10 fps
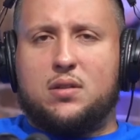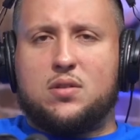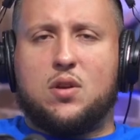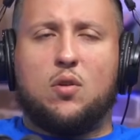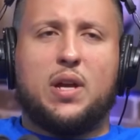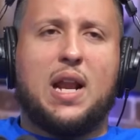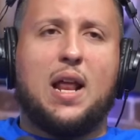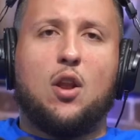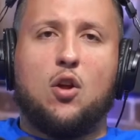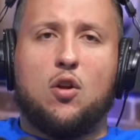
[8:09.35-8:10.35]
So can I
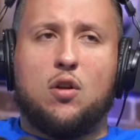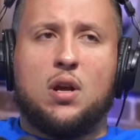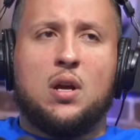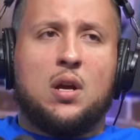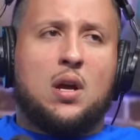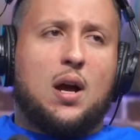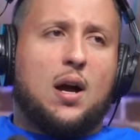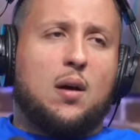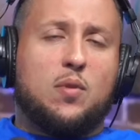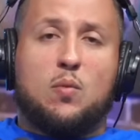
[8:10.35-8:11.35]
learn the
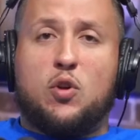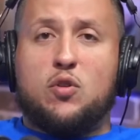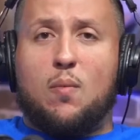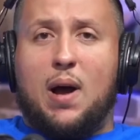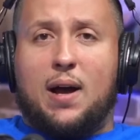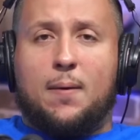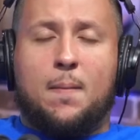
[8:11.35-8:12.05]
Mojuba?